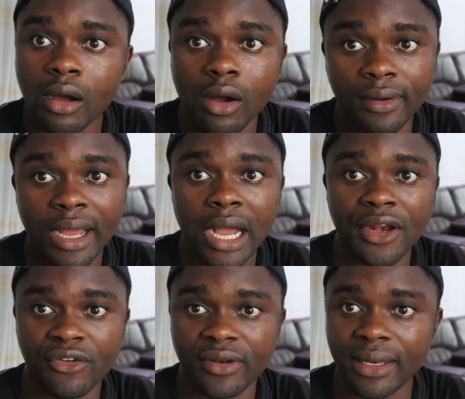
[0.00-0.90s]
on how
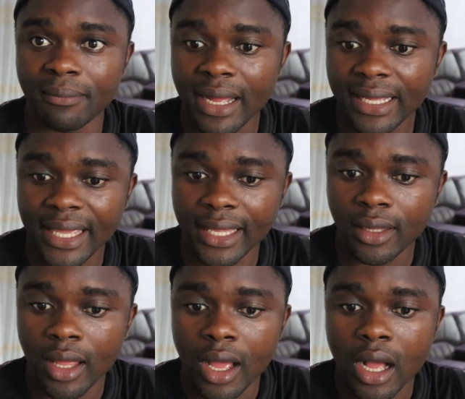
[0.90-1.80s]
I trade in the market
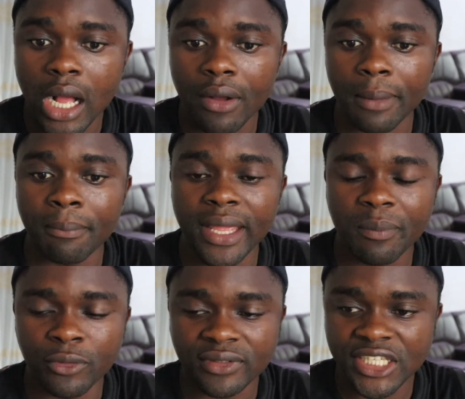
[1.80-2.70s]
how I make
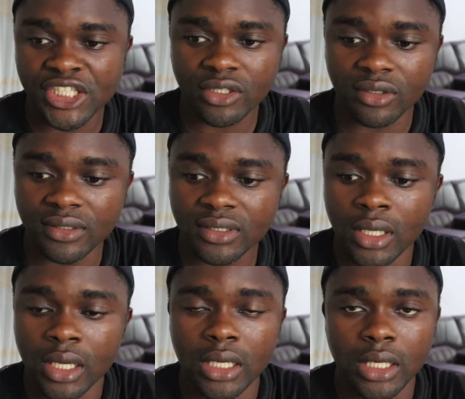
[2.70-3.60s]
positions
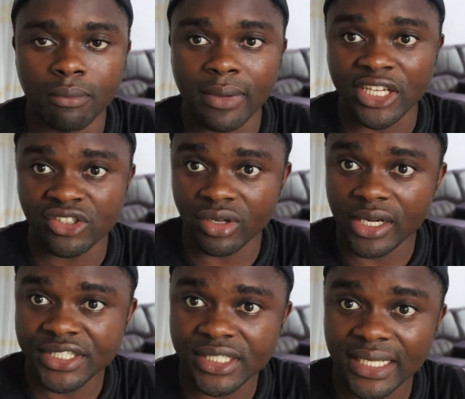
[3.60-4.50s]
my
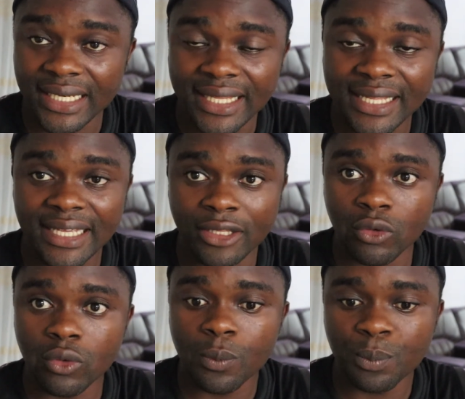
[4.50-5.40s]
strategies and the things I
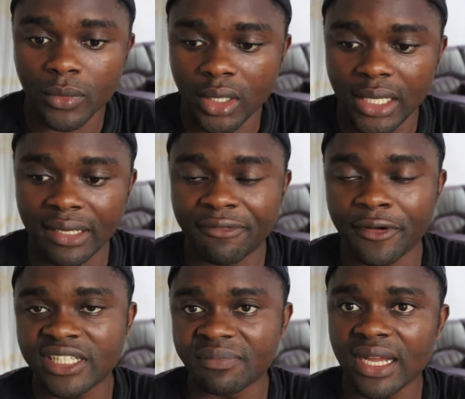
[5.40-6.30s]
do in the
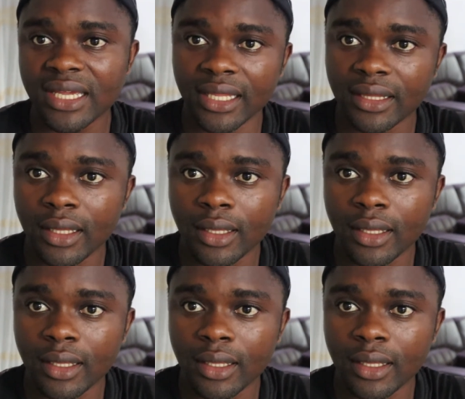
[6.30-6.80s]
forex market